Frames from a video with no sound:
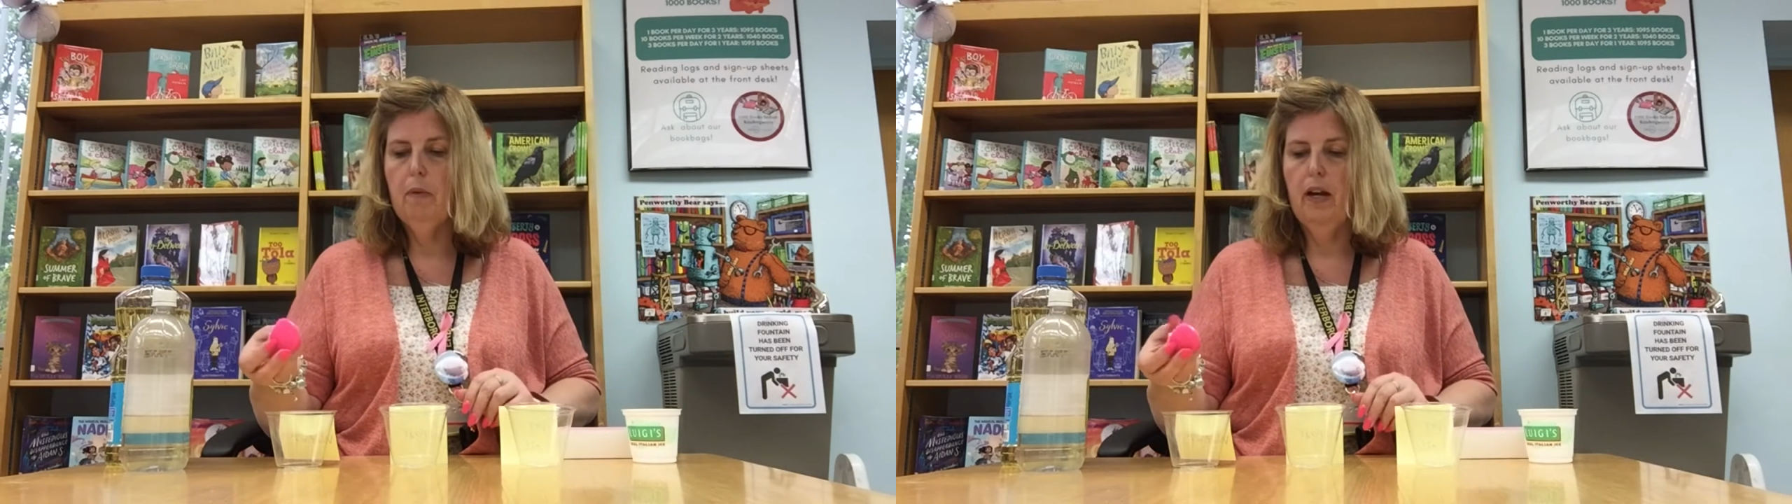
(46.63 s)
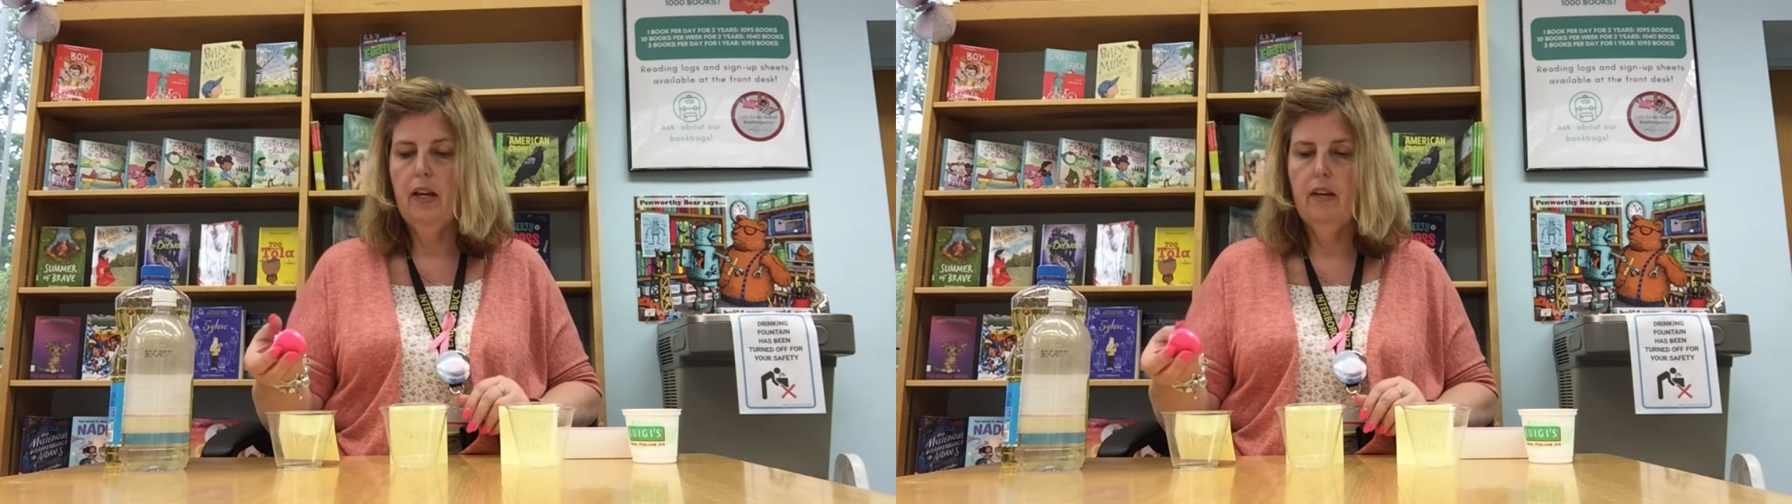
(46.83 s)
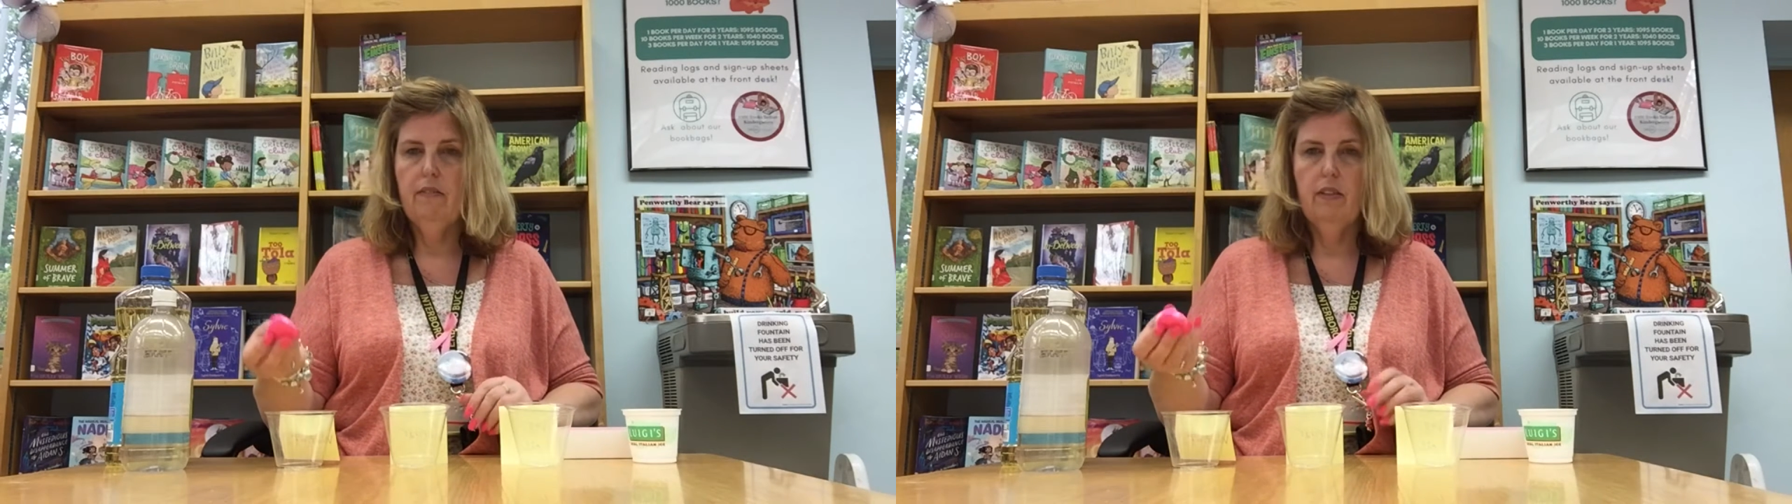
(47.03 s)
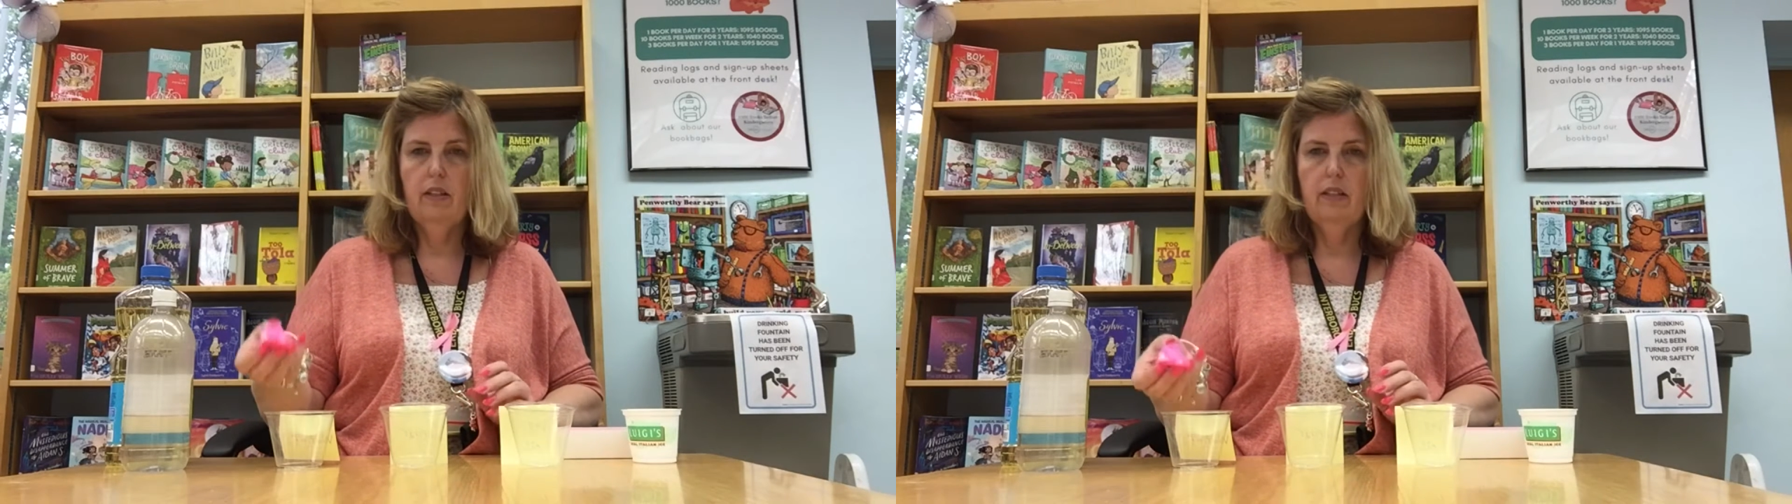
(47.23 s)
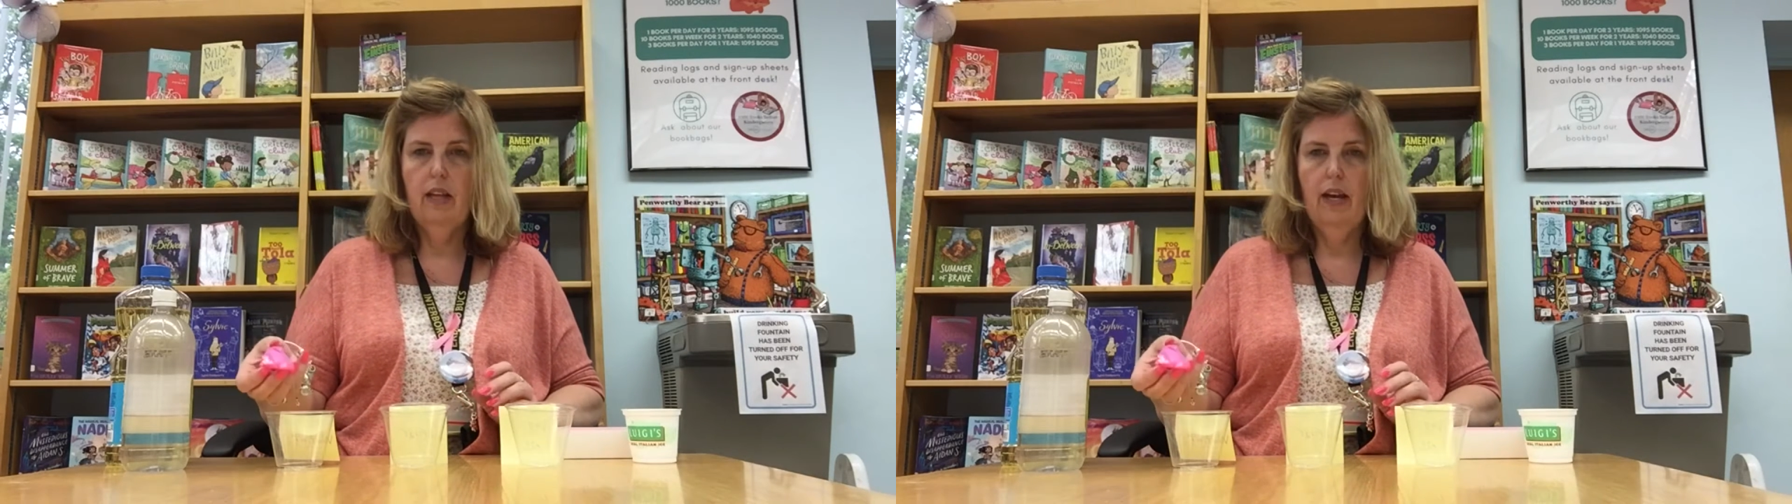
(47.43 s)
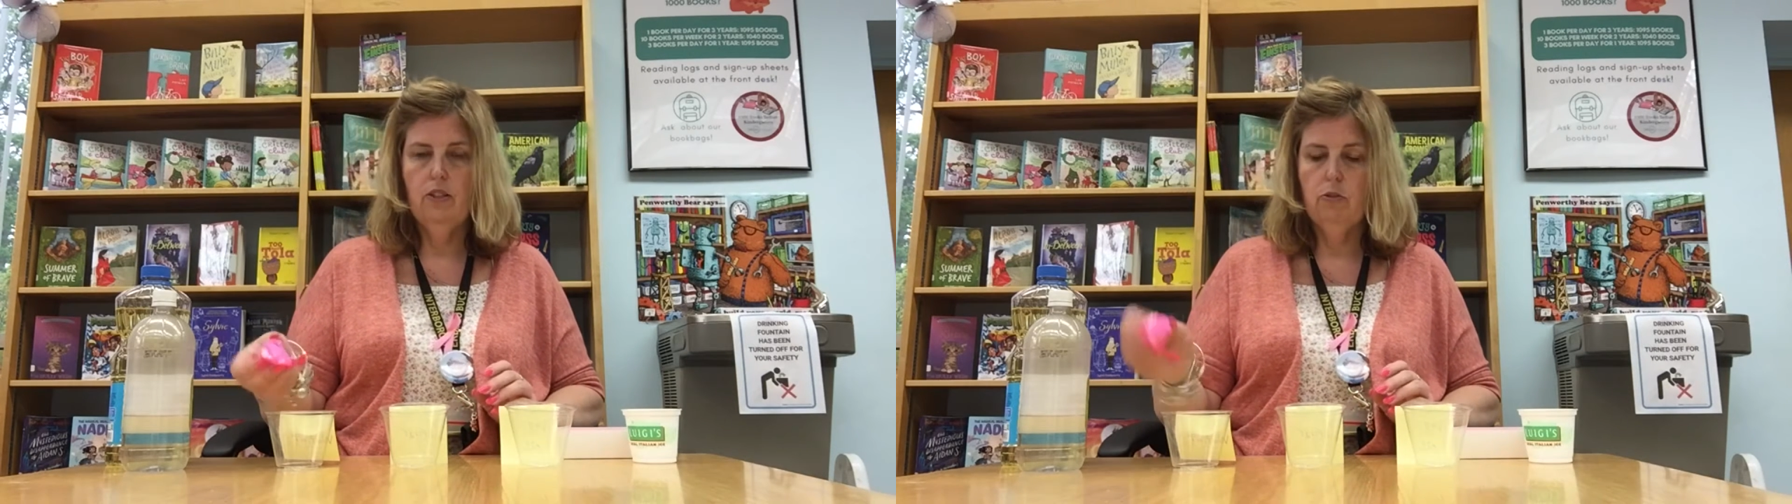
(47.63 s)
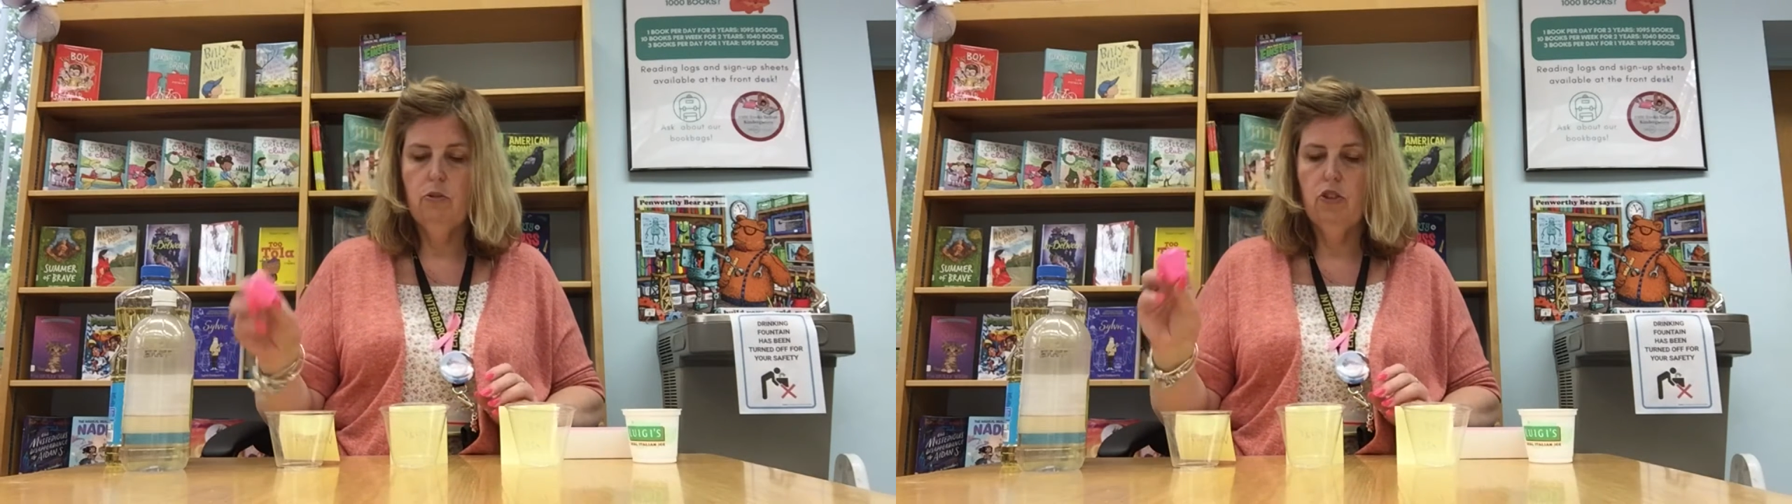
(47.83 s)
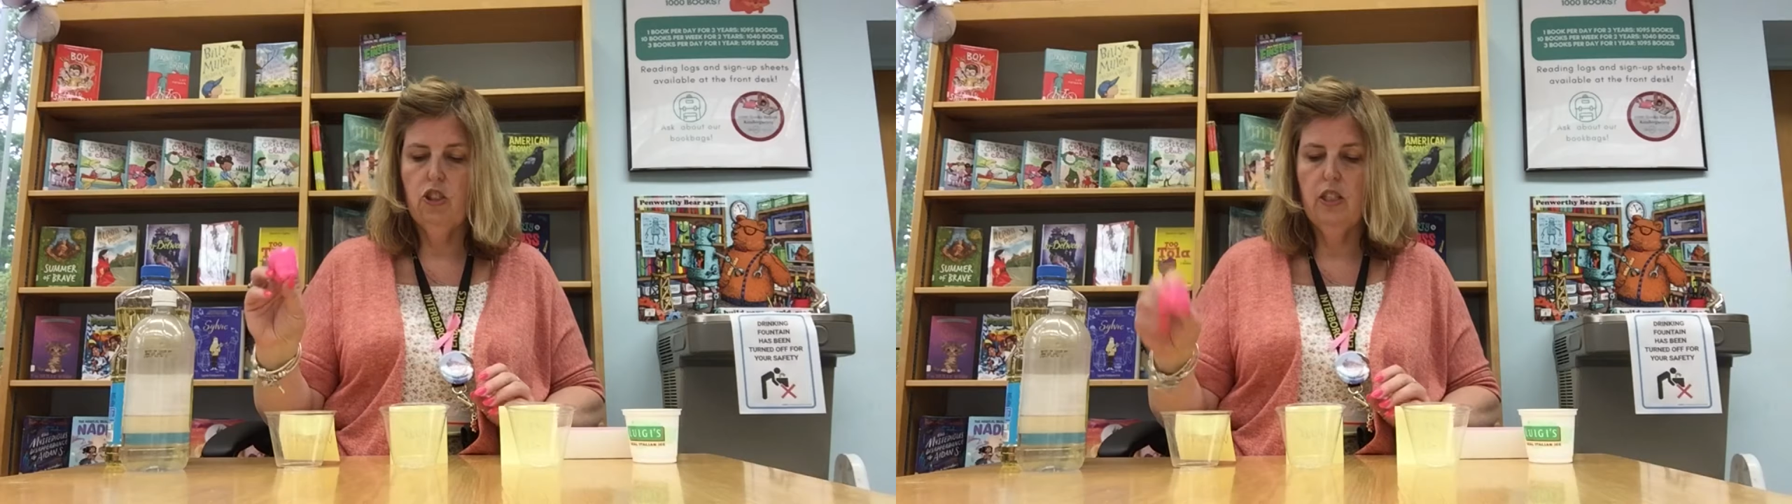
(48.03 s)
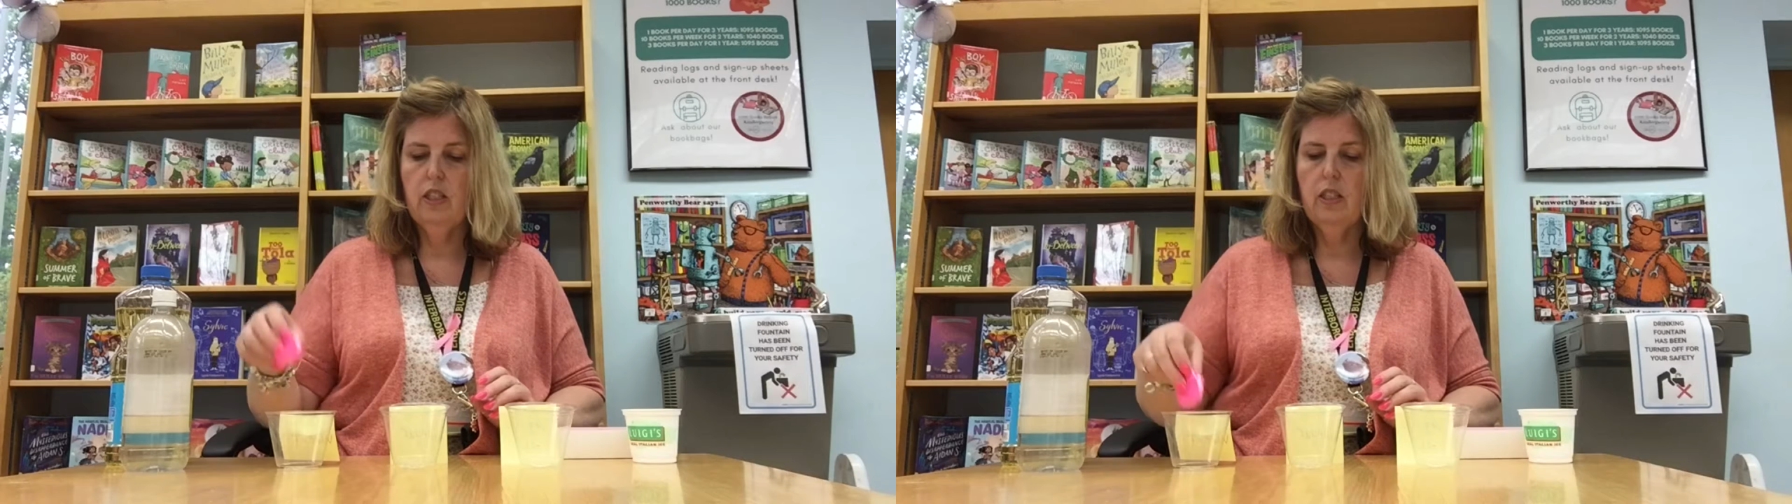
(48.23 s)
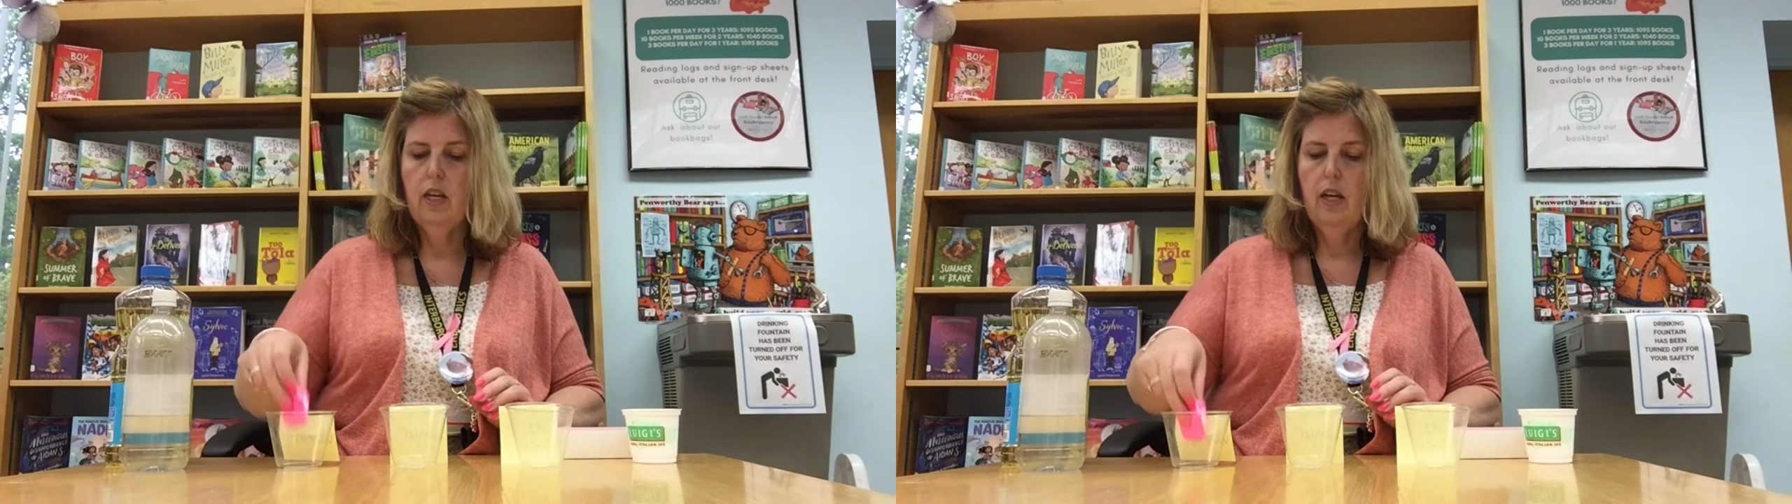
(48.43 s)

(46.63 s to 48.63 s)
I have the actual chicks,